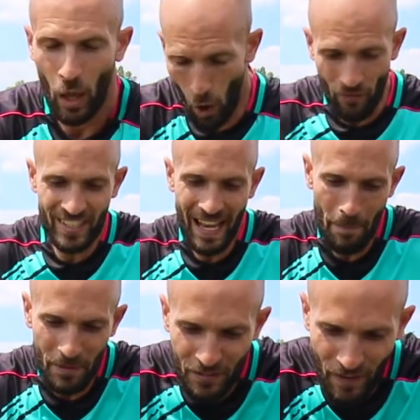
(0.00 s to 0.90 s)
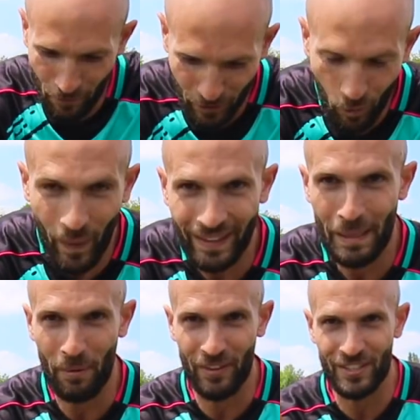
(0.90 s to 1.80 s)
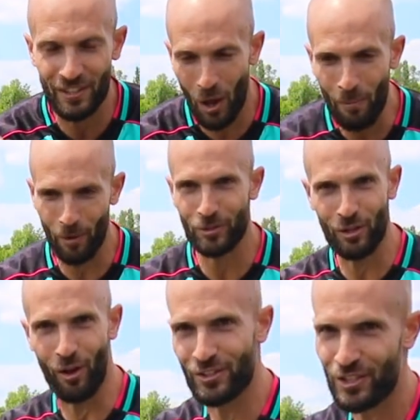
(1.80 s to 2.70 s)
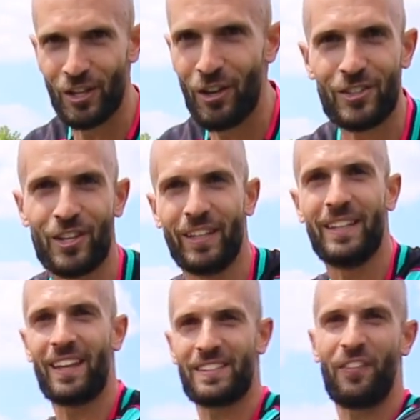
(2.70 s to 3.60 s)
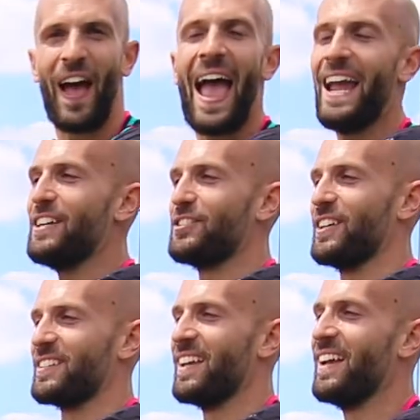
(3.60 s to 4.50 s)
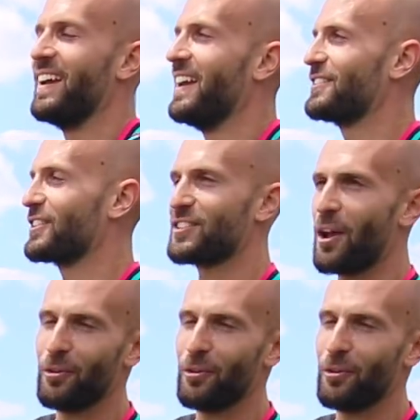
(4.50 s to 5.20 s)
obviously happens very quickly, but the slow-mo shots just looks like he does it for ages. It's just so